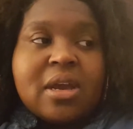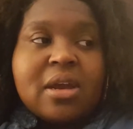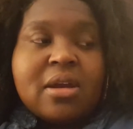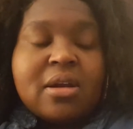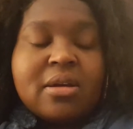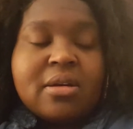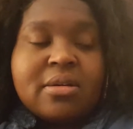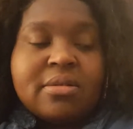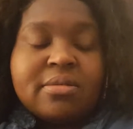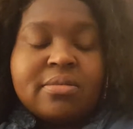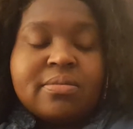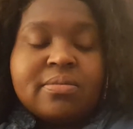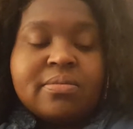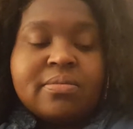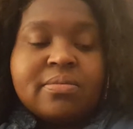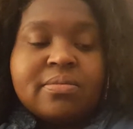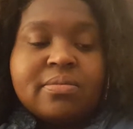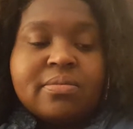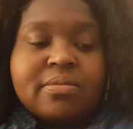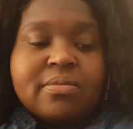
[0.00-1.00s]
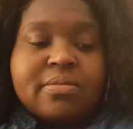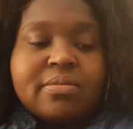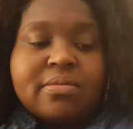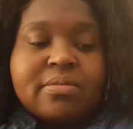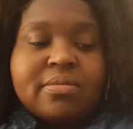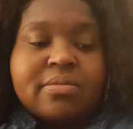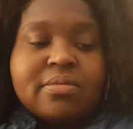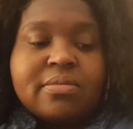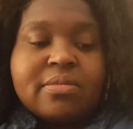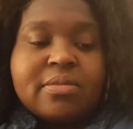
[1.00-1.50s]
Um,
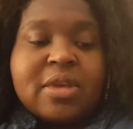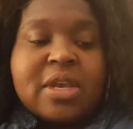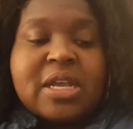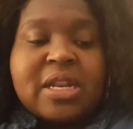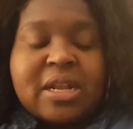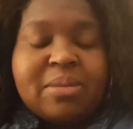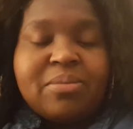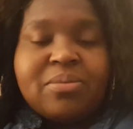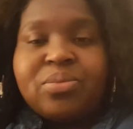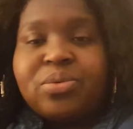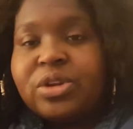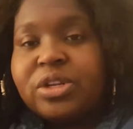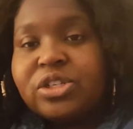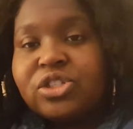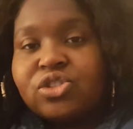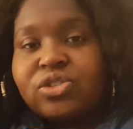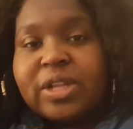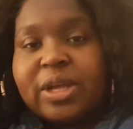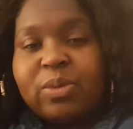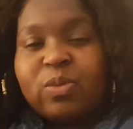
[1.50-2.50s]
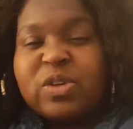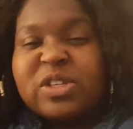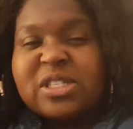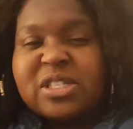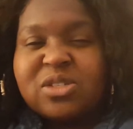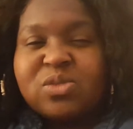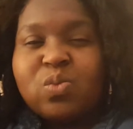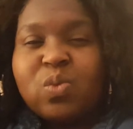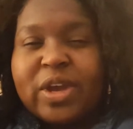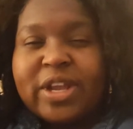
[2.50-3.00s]
and I'm pretty sure, like,
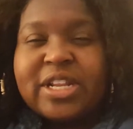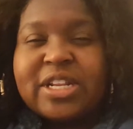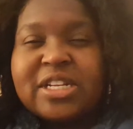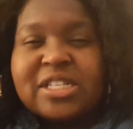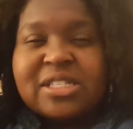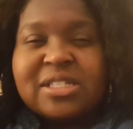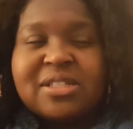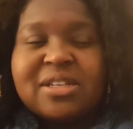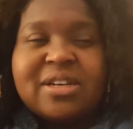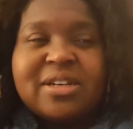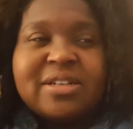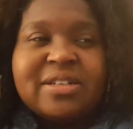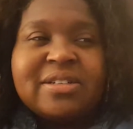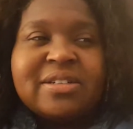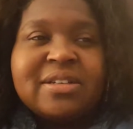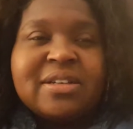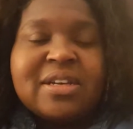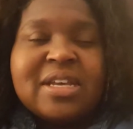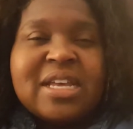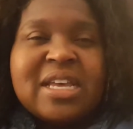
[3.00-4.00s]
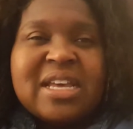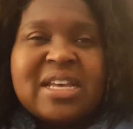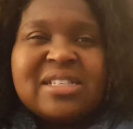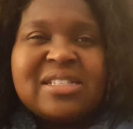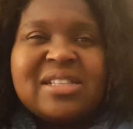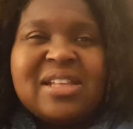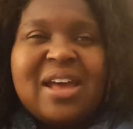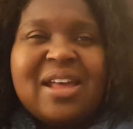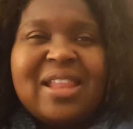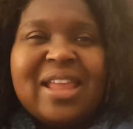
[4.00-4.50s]
once this wedding is done,
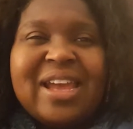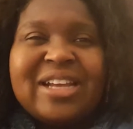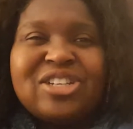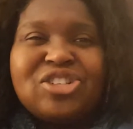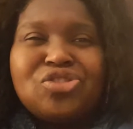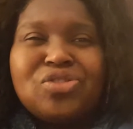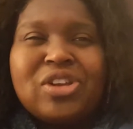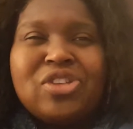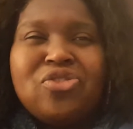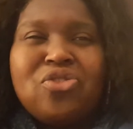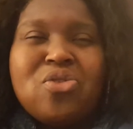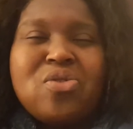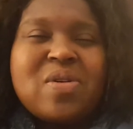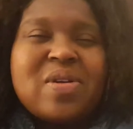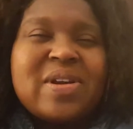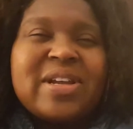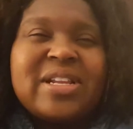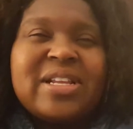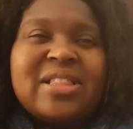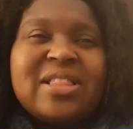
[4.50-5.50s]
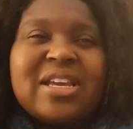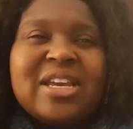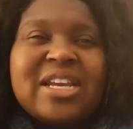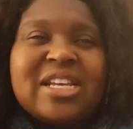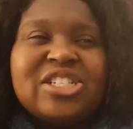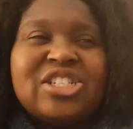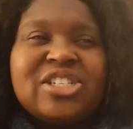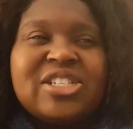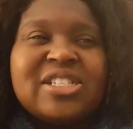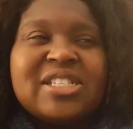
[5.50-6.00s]
it's not like stressful or anything.
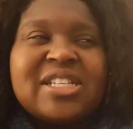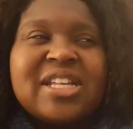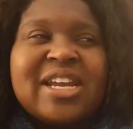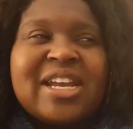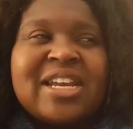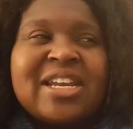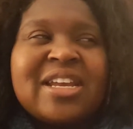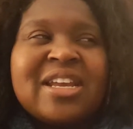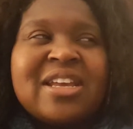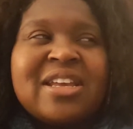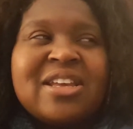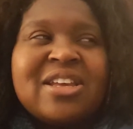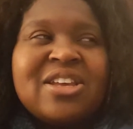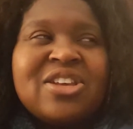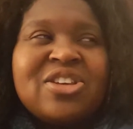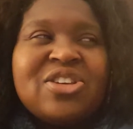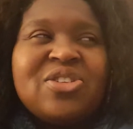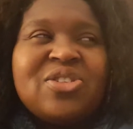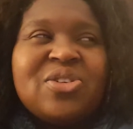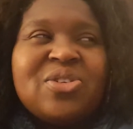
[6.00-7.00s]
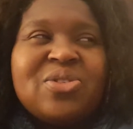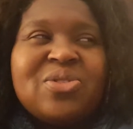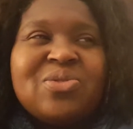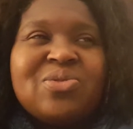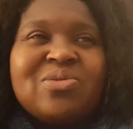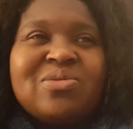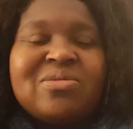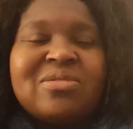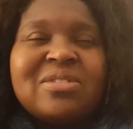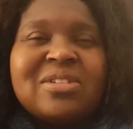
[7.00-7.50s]
It's just like, you
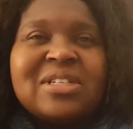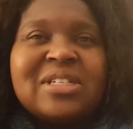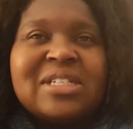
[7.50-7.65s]
know,